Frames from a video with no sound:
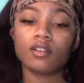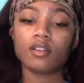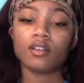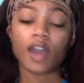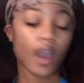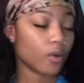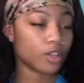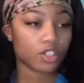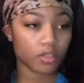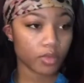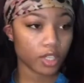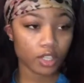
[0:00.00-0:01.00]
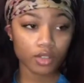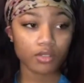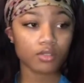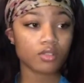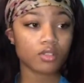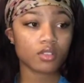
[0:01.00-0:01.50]
how it should be
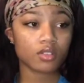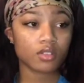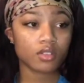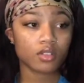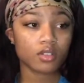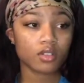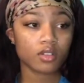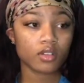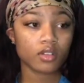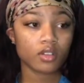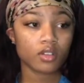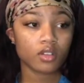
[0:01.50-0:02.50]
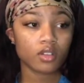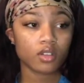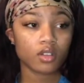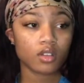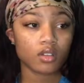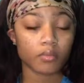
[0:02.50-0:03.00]
used.
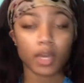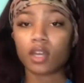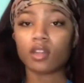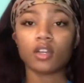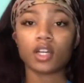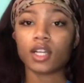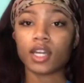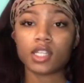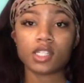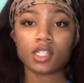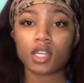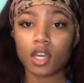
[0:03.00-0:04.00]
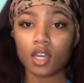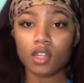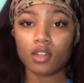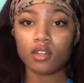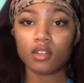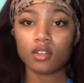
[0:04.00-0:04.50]
Make it look like
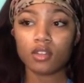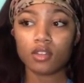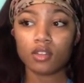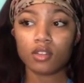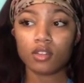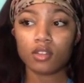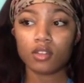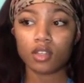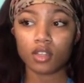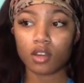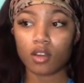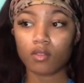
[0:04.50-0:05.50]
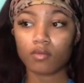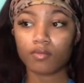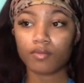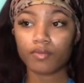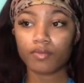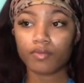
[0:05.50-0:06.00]
skin, you know?
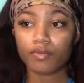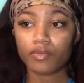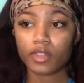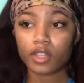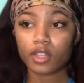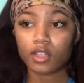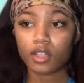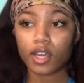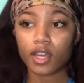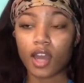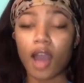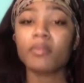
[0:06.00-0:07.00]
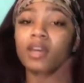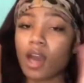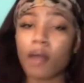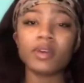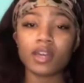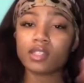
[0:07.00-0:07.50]
Like, I'm
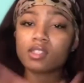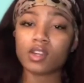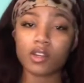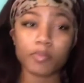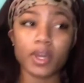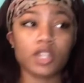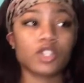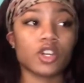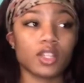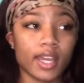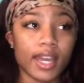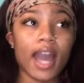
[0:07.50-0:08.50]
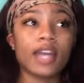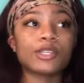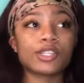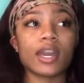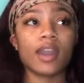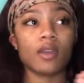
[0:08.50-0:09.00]
gonna insert a picture. Like, I
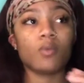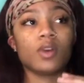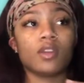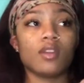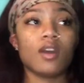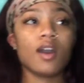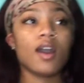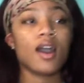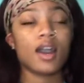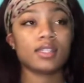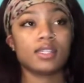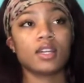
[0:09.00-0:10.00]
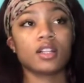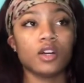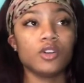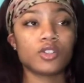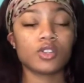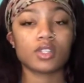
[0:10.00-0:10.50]
just hate when I see
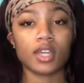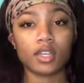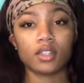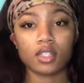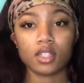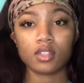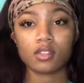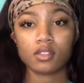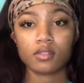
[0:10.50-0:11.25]
closures like this.